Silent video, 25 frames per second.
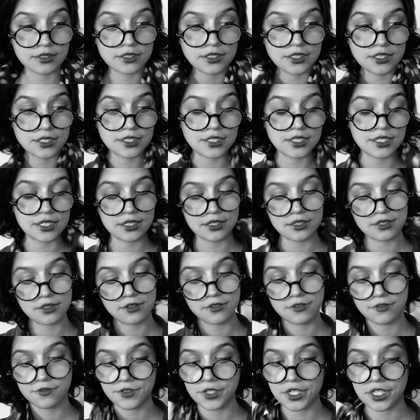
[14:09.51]
just
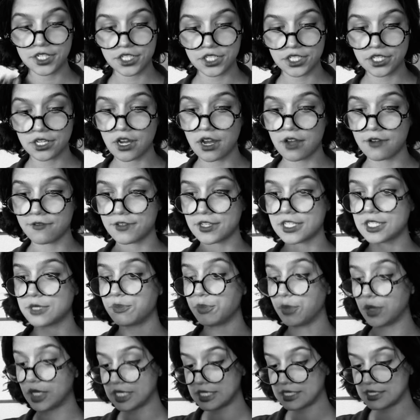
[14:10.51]
finishing off his
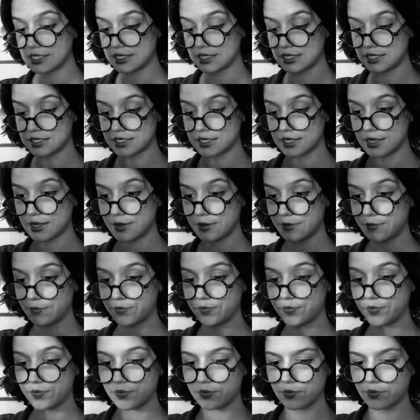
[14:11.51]
business. Um,